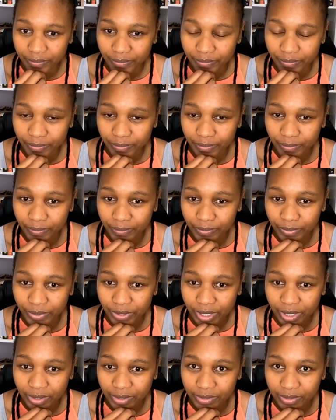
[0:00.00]
Yeah,
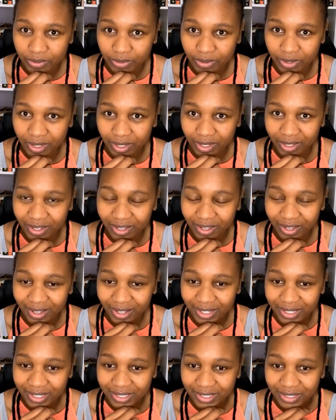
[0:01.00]
so yeah, I
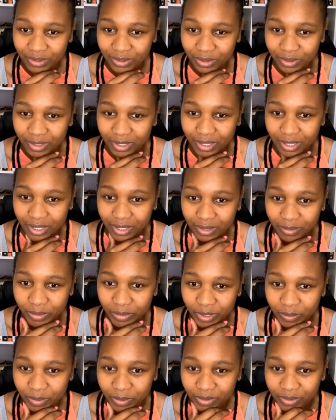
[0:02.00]
see all the rain
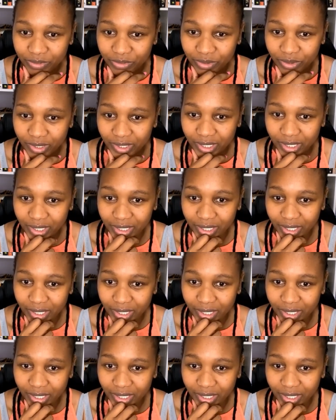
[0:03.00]
people joining now.